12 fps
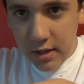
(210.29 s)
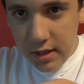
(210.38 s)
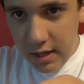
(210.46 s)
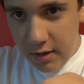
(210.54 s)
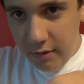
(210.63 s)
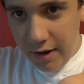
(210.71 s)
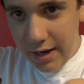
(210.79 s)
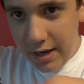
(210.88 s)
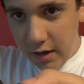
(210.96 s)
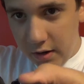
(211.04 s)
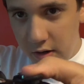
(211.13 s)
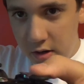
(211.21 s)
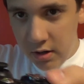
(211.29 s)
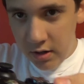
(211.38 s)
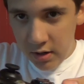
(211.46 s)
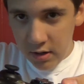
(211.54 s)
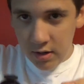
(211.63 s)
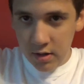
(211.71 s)
key right here,
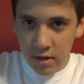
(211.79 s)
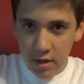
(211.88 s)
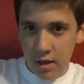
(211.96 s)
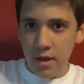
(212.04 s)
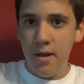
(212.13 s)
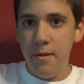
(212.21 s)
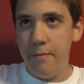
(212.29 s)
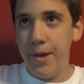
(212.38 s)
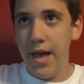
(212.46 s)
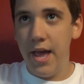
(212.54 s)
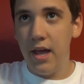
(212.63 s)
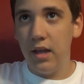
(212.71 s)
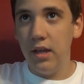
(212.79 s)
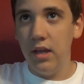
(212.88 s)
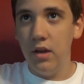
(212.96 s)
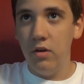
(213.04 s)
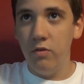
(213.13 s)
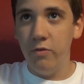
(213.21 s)
back
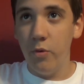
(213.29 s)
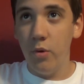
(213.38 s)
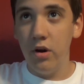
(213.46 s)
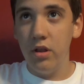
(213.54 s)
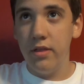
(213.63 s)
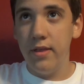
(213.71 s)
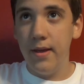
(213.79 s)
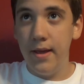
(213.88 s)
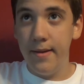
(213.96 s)
and forth,